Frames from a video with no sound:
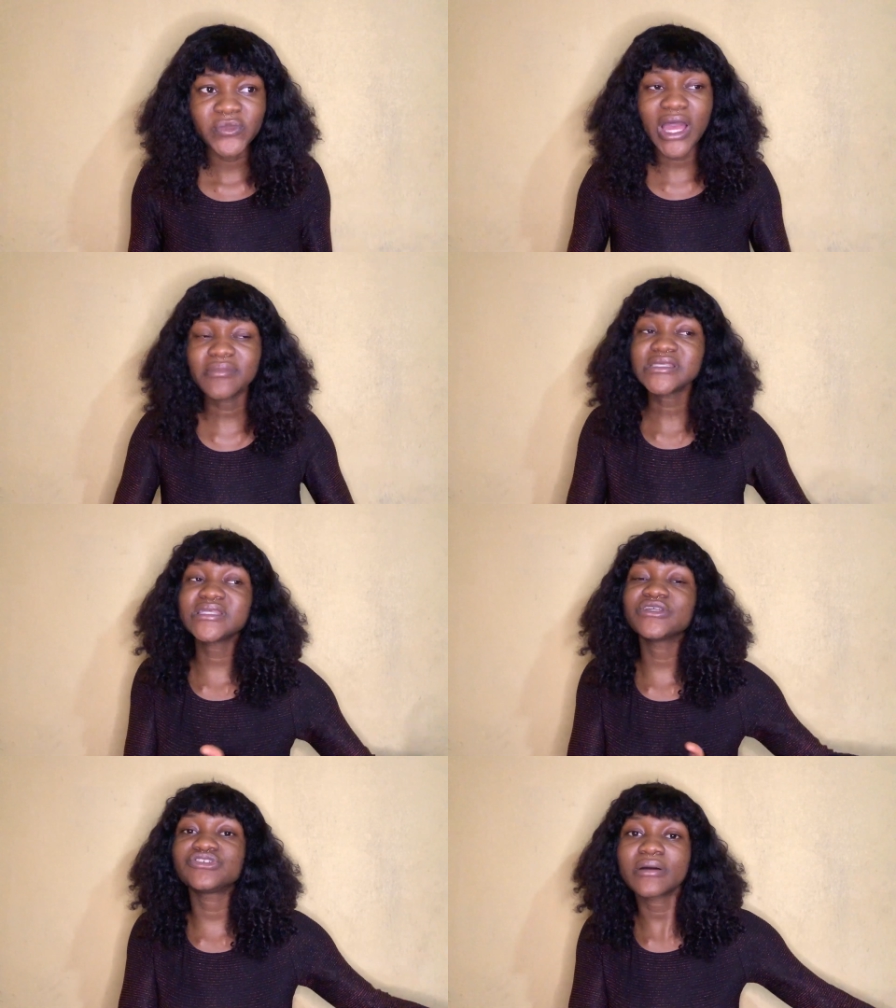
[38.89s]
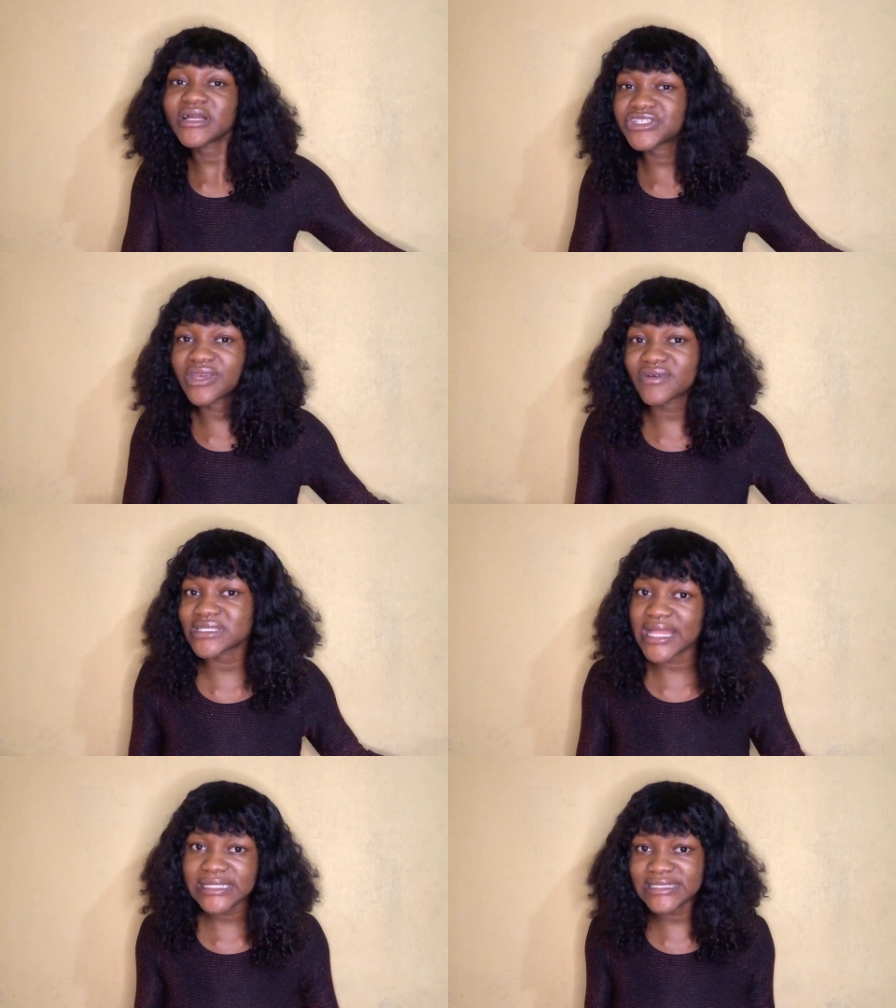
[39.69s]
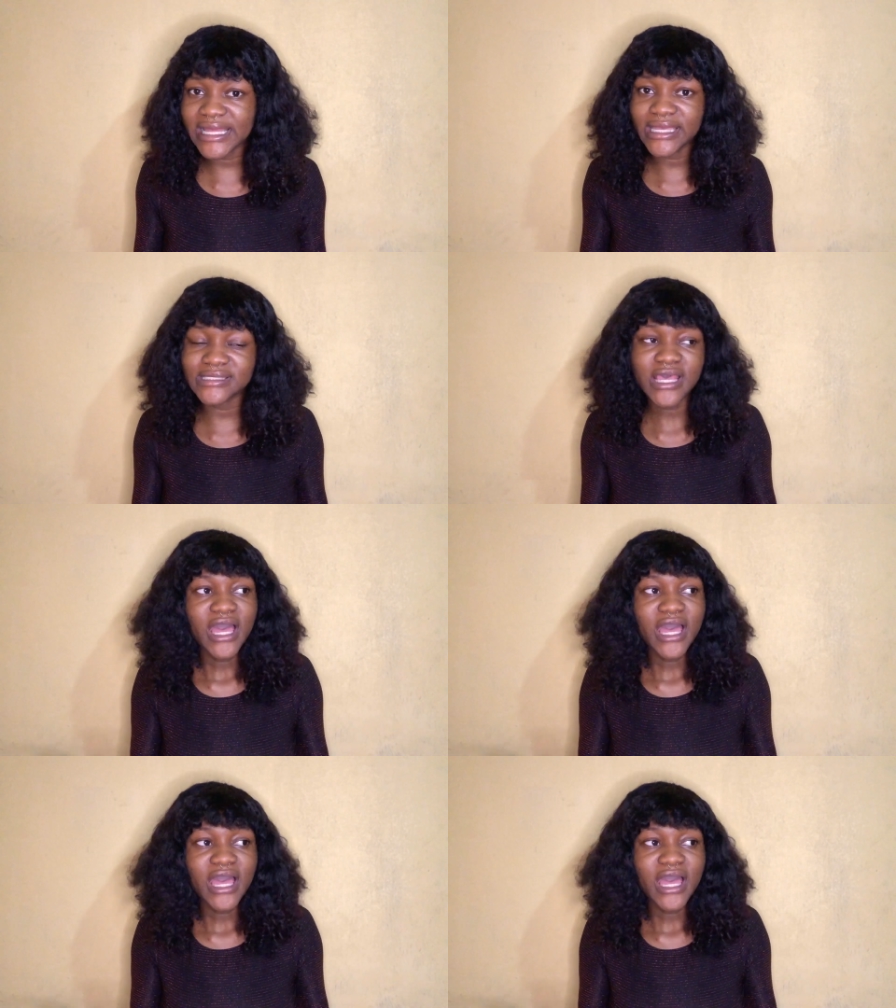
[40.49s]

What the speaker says: I mean, see the drama she gave us last night.